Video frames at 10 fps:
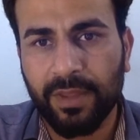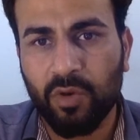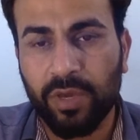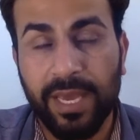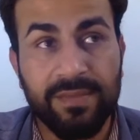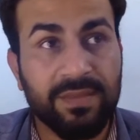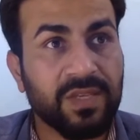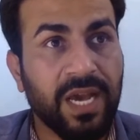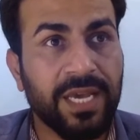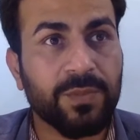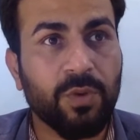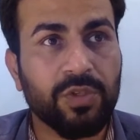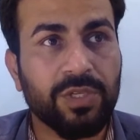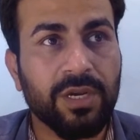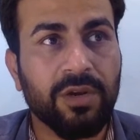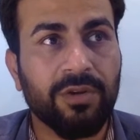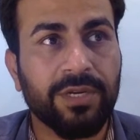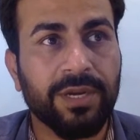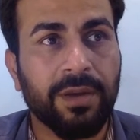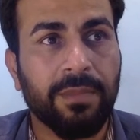okay and this guy is posting a
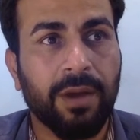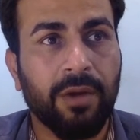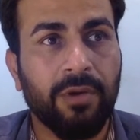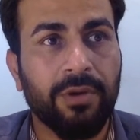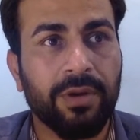content about